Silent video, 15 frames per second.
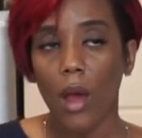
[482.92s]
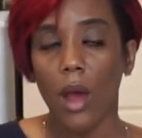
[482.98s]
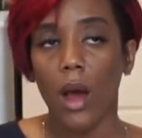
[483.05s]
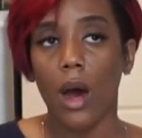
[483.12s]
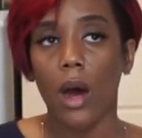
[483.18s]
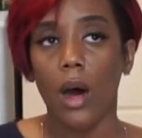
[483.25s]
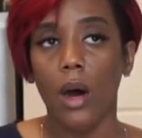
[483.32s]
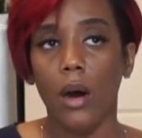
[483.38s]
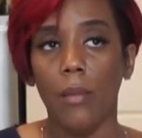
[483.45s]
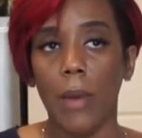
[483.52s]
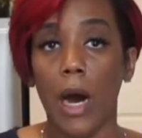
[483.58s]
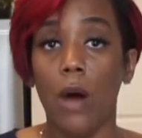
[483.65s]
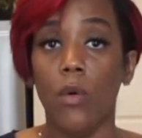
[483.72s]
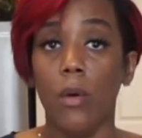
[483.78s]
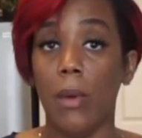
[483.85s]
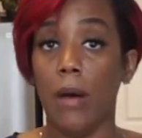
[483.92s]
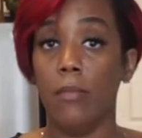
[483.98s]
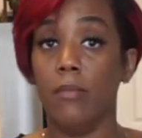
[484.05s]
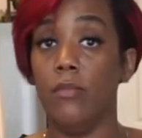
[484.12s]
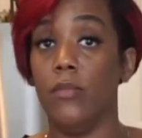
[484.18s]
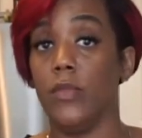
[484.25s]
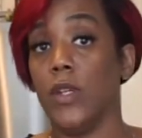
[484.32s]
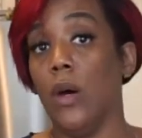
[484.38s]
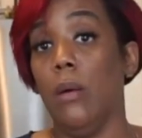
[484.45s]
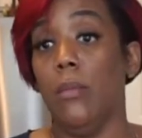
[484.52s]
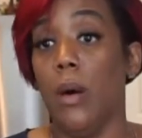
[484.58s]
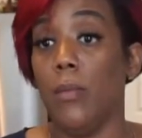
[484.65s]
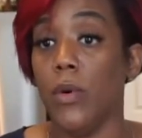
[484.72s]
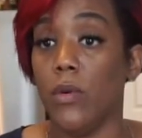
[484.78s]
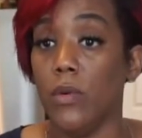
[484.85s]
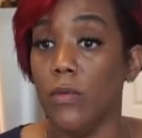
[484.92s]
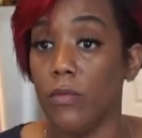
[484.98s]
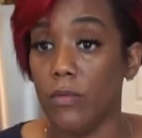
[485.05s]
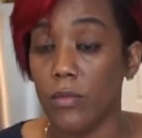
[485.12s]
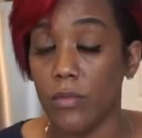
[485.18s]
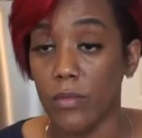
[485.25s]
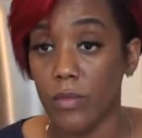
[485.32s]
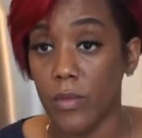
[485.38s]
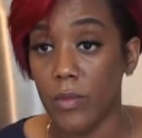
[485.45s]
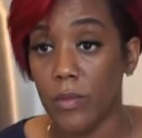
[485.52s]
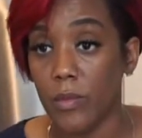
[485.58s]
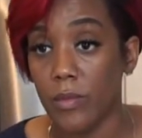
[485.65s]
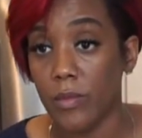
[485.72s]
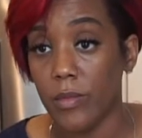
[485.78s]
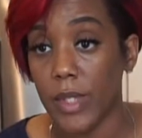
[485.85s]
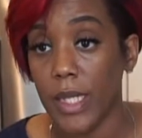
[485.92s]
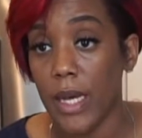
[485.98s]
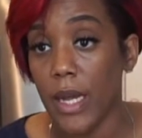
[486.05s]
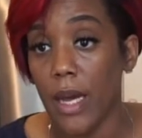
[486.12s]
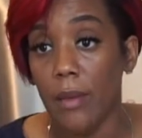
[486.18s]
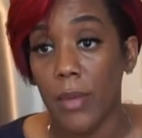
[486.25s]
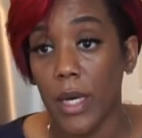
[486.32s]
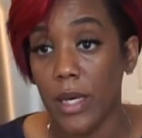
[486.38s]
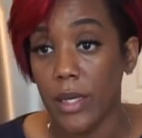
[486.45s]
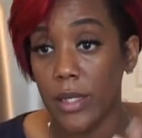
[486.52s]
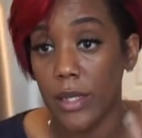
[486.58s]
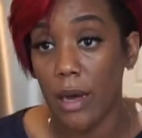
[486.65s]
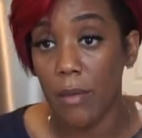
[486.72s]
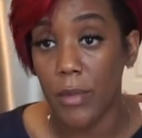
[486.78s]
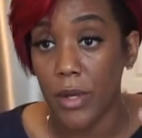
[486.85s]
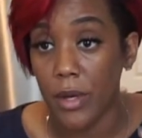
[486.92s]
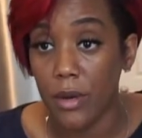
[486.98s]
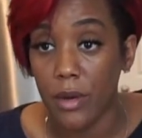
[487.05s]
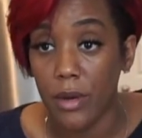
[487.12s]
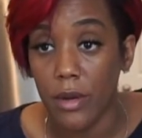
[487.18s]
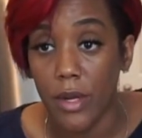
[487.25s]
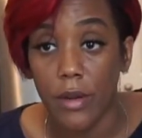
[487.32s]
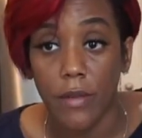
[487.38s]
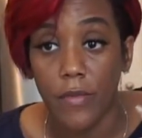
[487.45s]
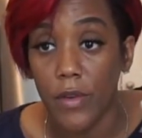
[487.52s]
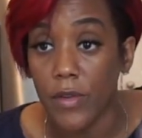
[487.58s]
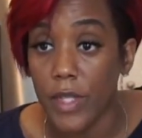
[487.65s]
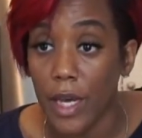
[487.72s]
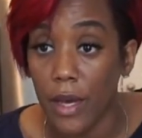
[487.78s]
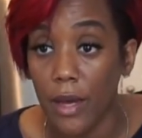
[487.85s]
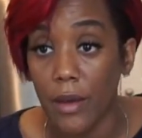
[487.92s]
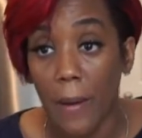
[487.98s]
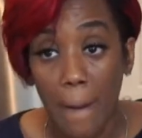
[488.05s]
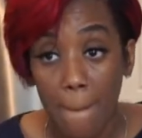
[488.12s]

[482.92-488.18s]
I'm gonna say that because I've been hearing it. If you say,